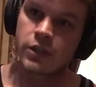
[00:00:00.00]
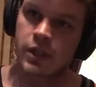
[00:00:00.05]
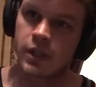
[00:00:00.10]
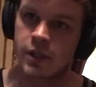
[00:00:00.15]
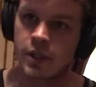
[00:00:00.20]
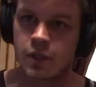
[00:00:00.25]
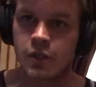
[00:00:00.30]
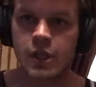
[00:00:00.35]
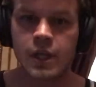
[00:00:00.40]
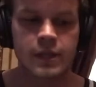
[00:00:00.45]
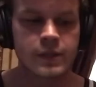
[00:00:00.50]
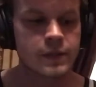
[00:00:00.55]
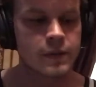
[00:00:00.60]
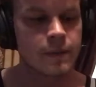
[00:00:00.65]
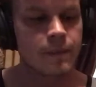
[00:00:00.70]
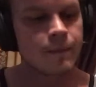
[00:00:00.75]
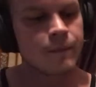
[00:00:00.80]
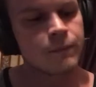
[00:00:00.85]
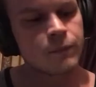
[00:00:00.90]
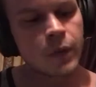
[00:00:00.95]
get the shits,
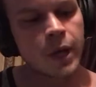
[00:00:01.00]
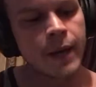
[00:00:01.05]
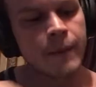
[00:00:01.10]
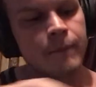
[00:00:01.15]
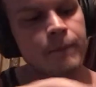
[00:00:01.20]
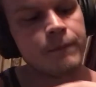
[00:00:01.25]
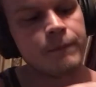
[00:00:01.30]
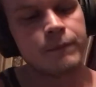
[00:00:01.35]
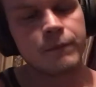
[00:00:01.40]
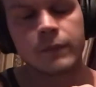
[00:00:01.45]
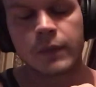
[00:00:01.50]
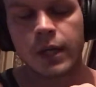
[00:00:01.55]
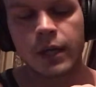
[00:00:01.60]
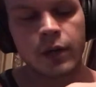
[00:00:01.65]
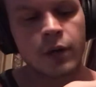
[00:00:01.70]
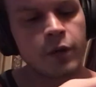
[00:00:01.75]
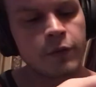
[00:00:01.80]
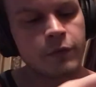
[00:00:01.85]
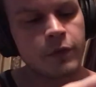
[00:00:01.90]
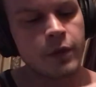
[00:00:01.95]
right? I don't
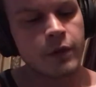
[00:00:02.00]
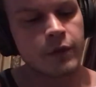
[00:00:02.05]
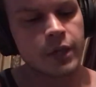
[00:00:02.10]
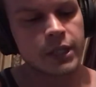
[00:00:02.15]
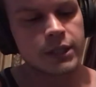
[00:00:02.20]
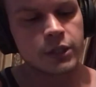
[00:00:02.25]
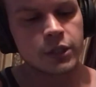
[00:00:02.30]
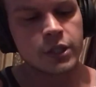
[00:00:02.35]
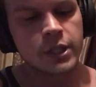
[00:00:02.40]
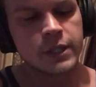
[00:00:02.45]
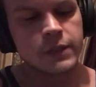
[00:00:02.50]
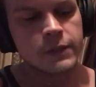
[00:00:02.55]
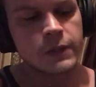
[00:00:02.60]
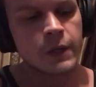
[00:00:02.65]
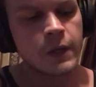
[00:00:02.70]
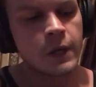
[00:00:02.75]
know if you ever got the shits.